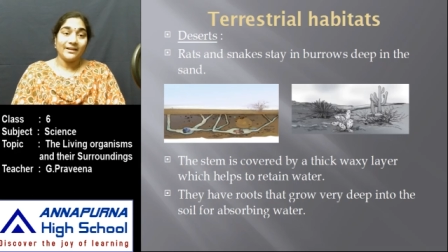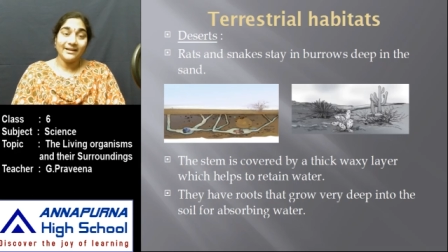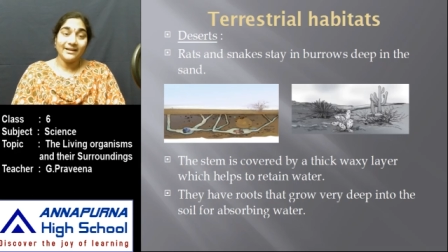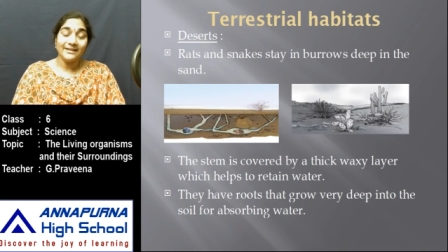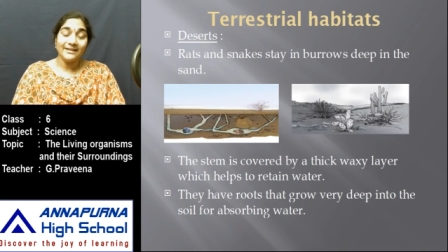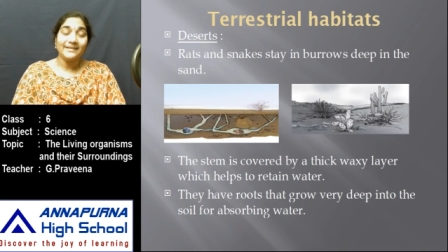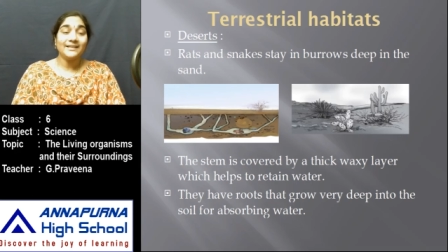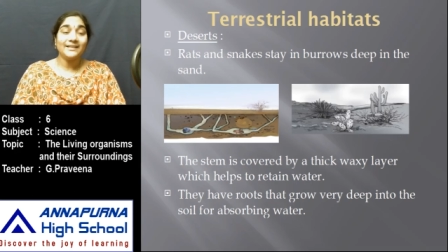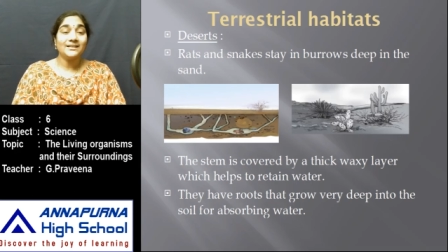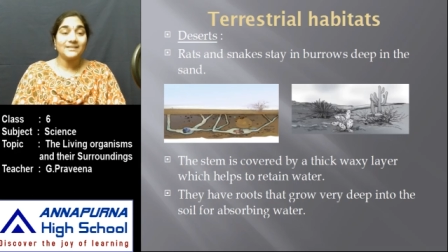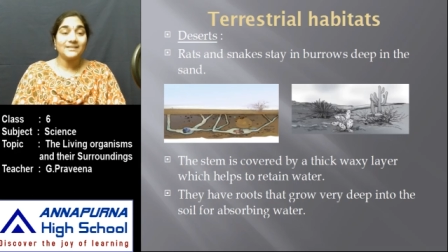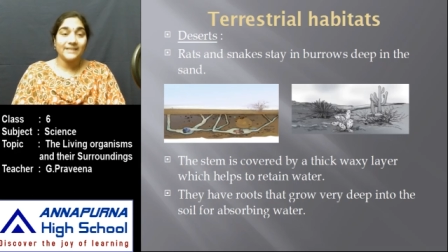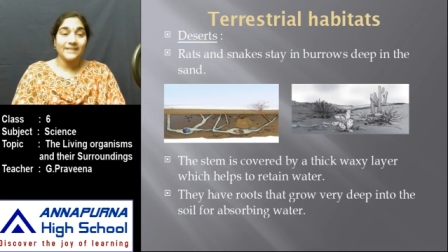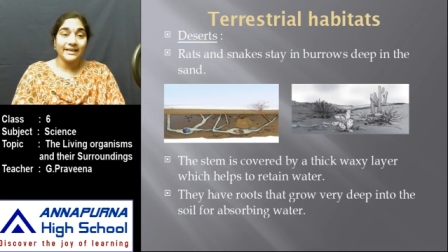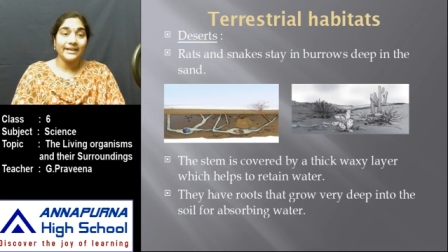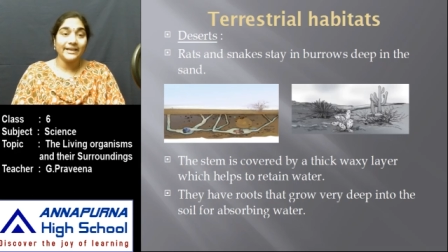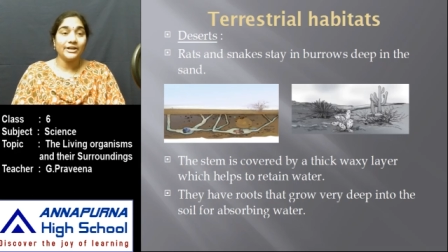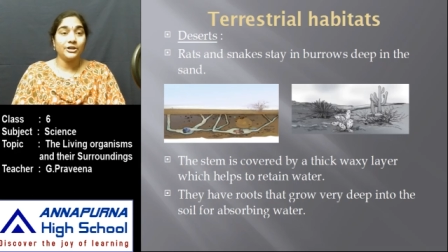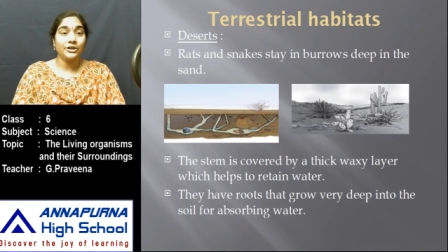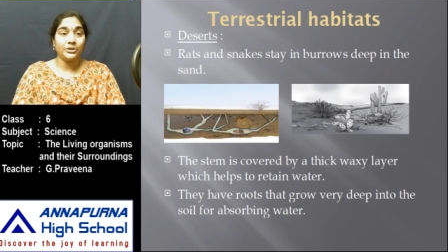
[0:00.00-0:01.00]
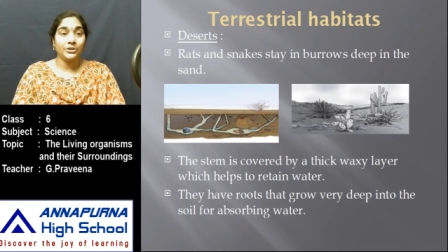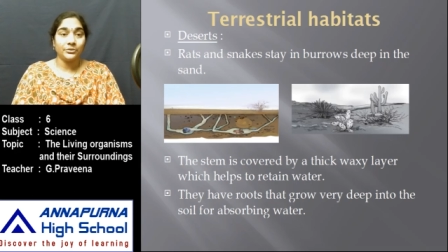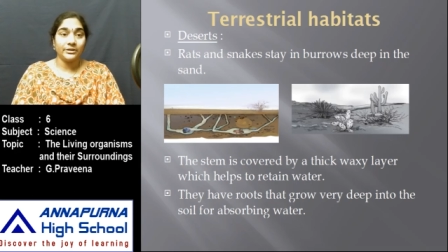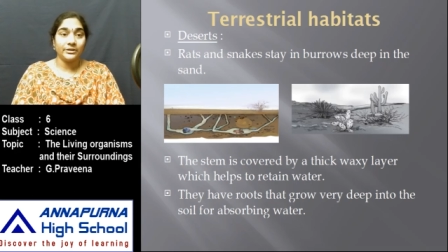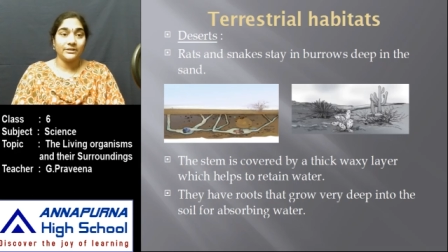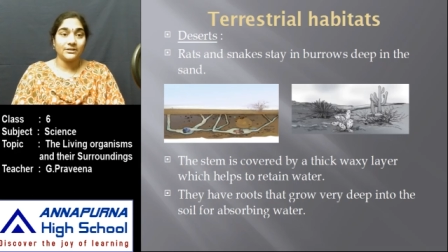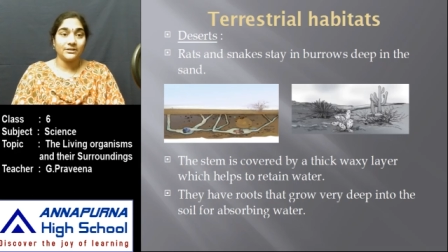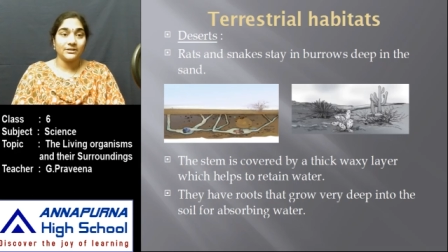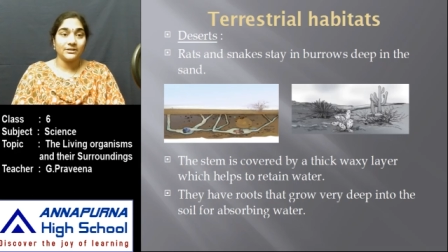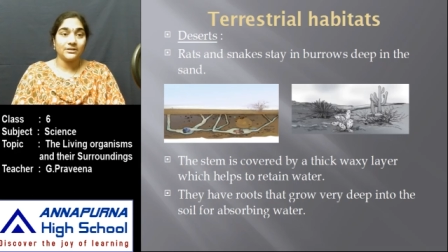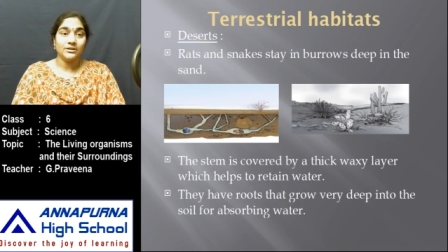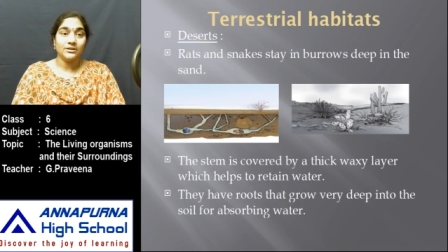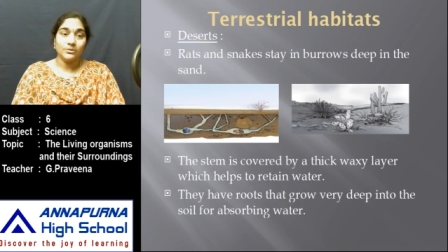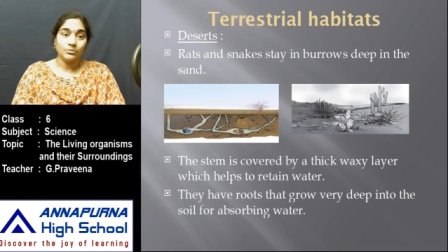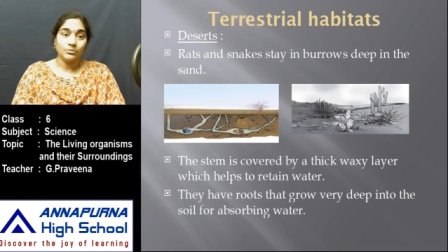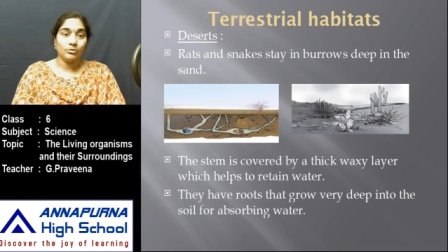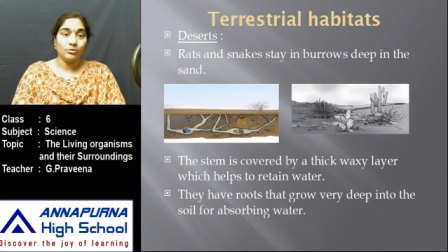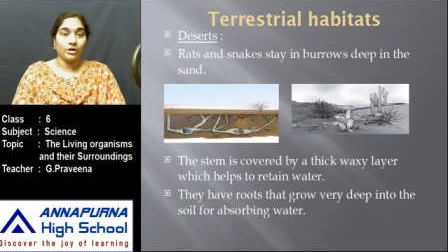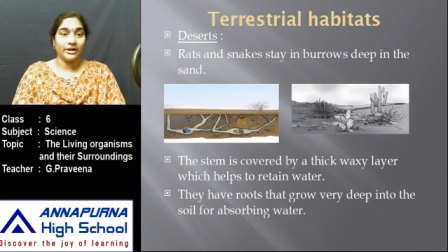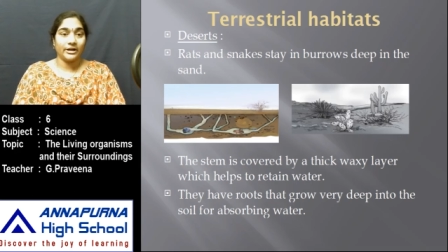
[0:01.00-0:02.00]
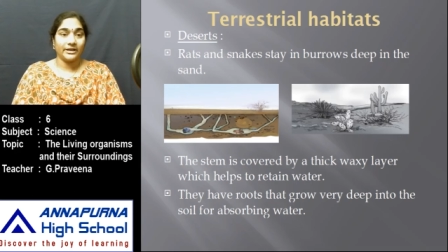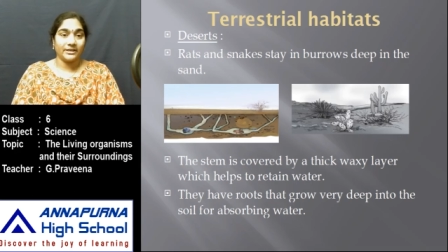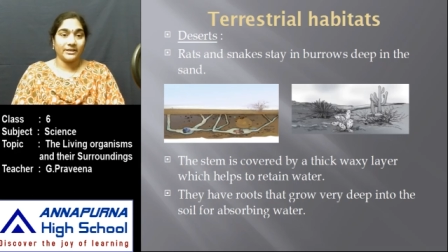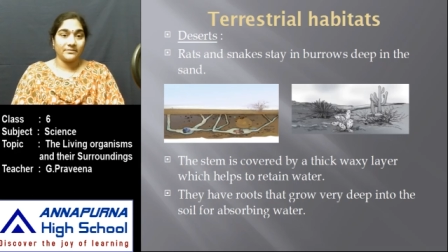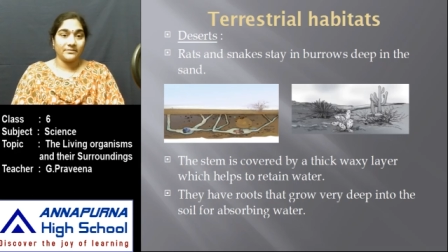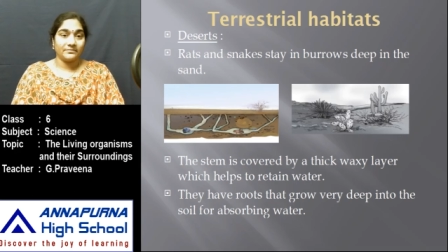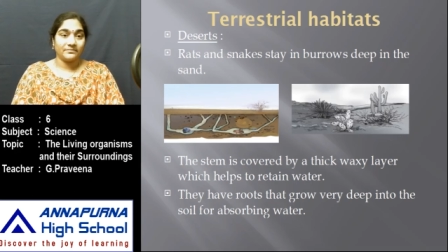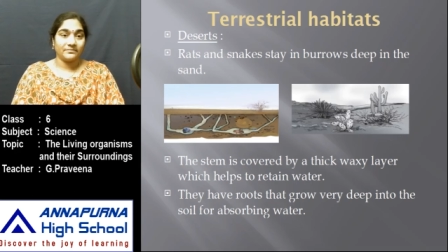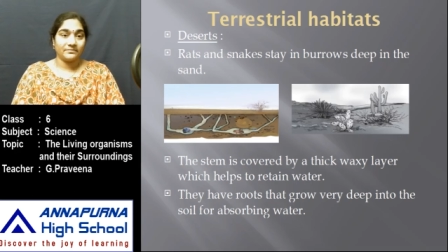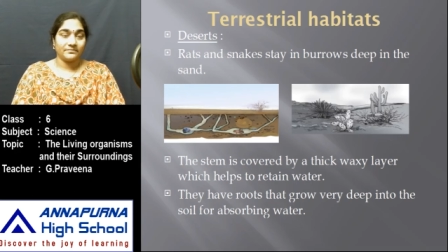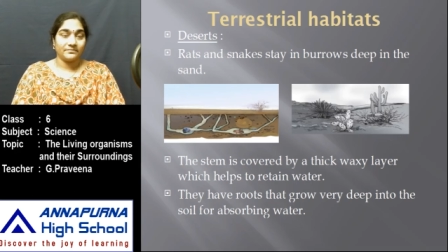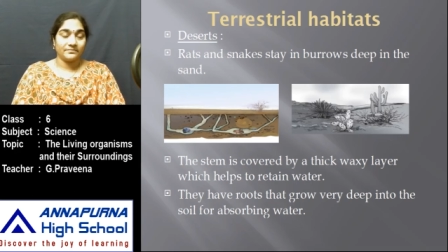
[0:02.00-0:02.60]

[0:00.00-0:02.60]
intense heat during the morning.